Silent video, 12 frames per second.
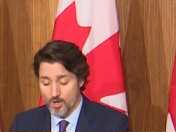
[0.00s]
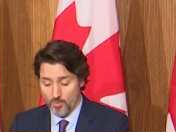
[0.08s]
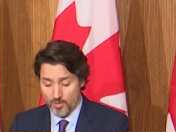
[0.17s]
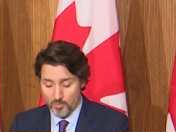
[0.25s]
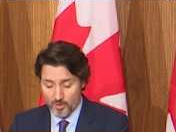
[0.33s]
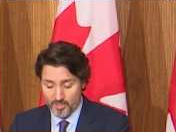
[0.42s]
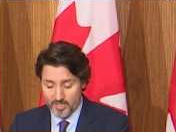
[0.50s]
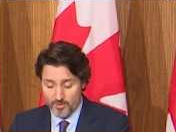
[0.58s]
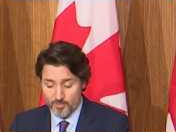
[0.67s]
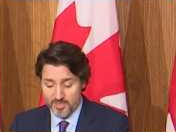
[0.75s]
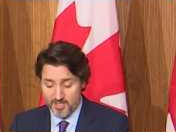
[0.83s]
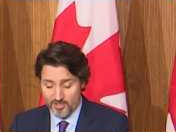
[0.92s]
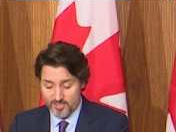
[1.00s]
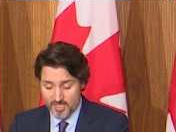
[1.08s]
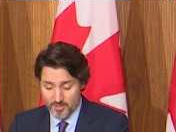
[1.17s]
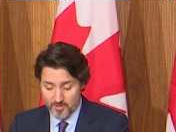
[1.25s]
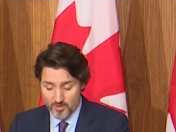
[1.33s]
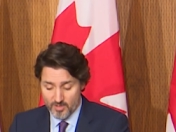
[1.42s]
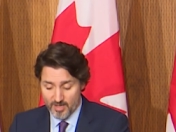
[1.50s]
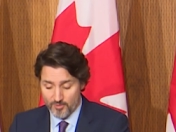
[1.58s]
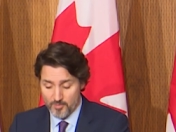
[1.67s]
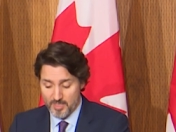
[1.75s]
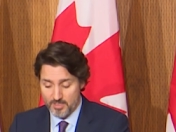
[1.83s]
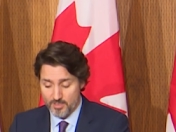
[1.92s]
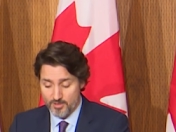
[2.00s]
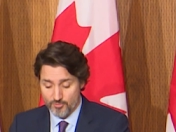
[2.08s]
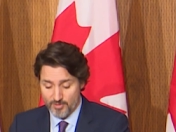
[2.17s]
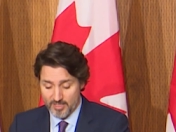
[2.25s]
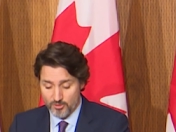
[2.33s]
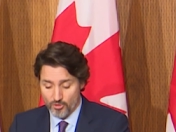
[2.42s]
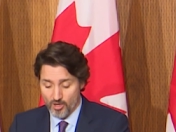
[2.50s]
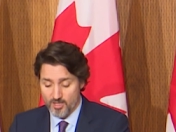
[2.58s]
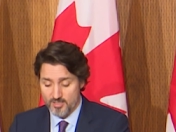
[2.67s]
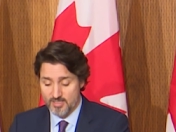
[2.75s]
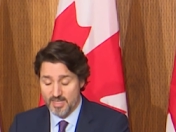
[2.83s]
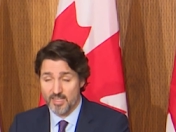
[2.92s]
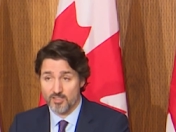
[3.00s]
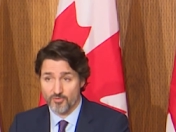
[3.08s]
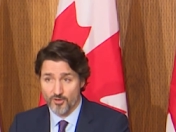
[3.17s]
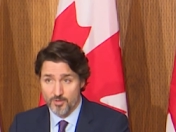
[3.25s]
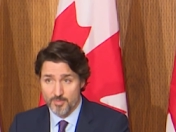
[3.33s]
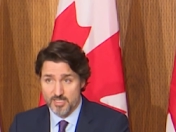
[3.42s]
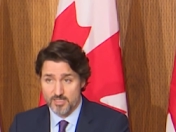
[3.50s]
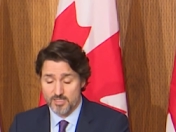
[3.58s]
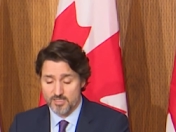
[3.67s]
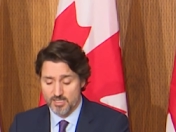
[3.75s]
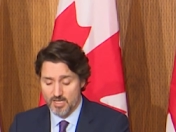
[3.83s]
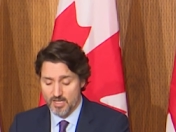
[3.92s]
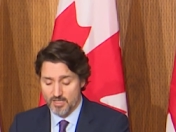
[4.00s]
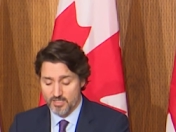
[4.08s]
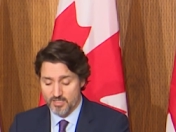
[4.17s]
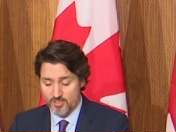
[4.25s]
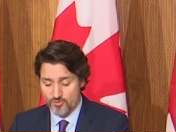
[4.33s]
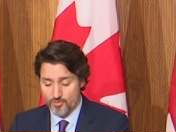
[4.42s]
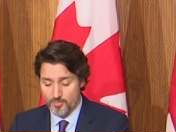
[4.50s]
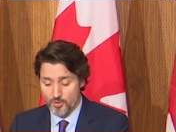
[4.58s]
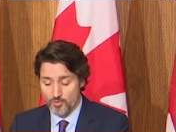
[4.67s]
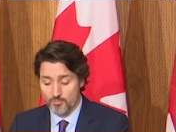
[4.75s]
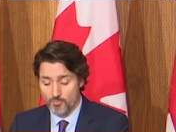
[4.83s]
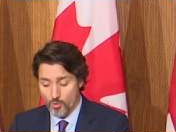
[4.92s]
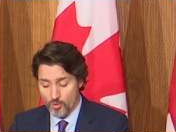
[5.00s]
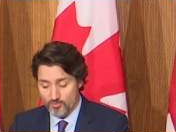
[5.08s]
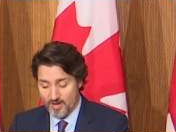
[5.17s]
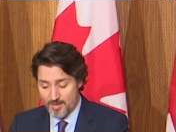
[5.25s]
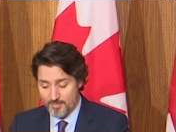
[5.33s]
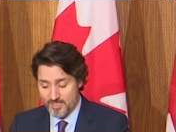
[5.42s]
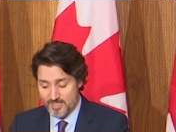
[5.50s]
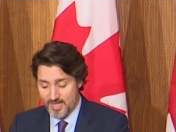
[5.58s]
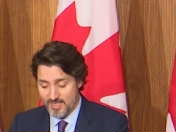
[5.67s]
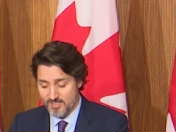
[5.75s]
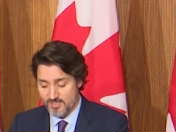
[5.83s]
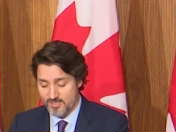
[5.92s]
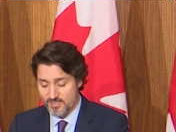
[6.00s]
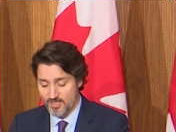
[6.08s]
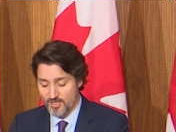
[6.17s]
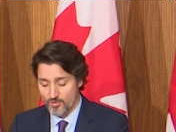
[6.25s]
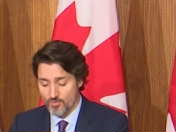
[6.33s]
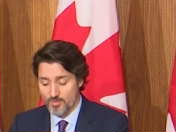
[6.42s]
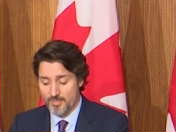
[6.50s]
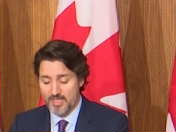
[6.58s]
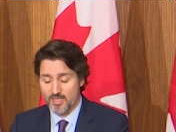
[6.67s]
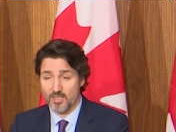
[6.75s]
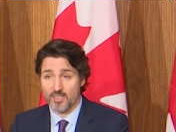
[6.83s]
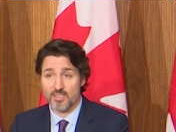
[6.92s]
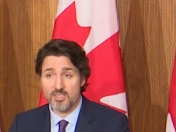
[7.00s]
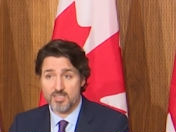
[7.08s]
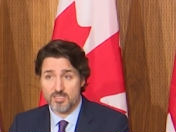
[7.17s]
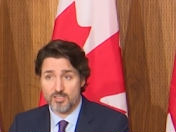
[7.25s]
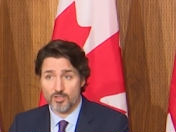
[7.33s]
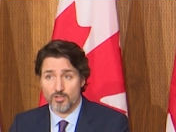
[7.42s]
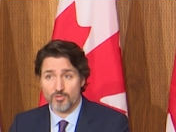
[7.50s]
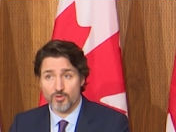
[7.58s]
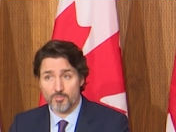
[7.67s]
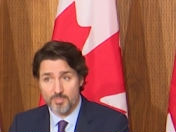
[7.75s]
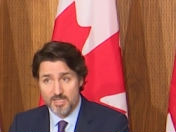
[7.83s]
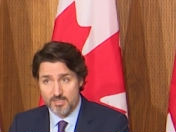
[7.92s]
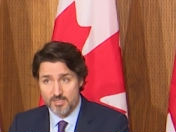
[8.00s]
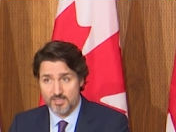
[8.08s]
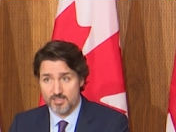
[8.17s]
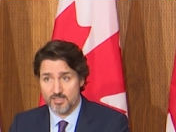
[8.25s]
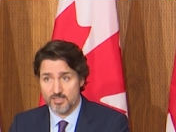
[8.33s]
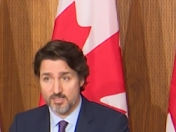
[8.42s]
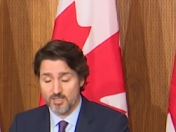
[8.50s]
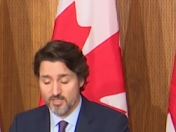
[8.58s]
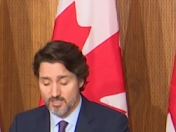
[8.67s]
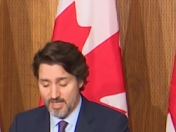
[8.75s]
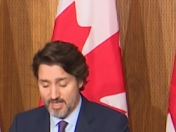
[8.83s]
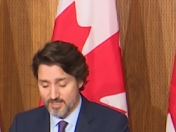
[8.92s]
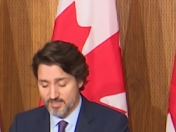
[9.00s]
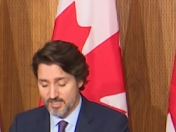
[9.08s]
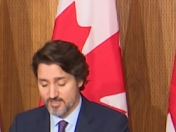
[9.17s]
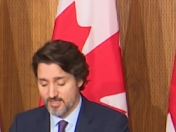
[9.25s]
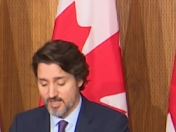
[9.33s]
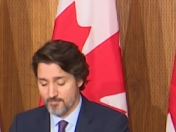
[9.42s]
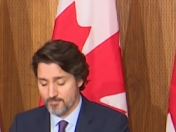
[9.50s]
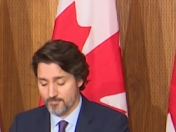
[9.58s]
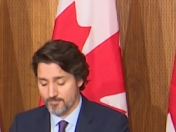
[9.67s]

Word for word: We're working with the Ontario government, the Red Cross, and pharmacies to distribute more rapid tests while making it easier for businesses to access them.